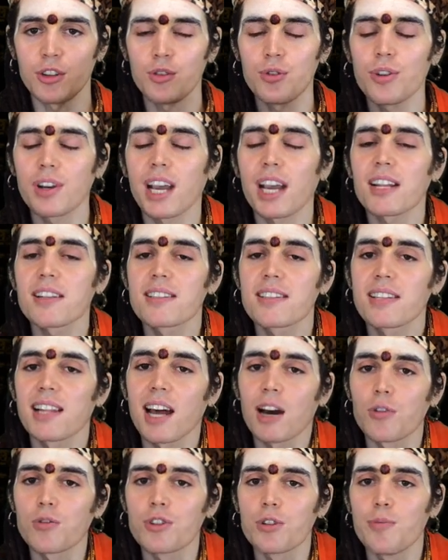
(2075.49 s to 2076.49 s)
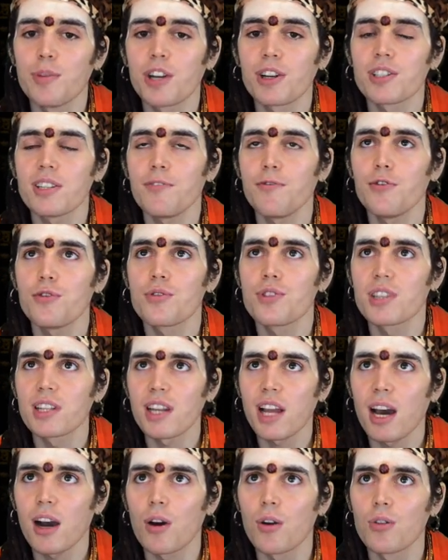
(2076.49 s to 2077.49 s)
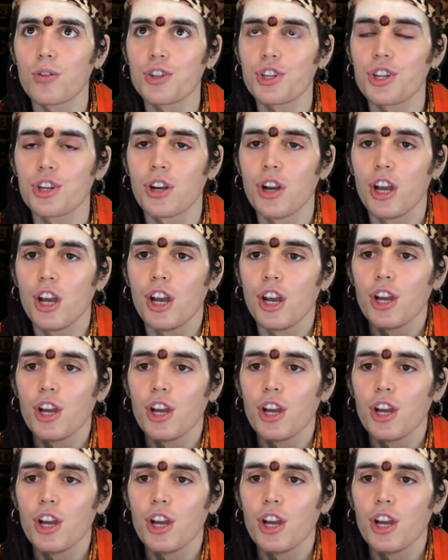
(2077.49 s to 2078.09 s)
You can't slouch, because if you slouch,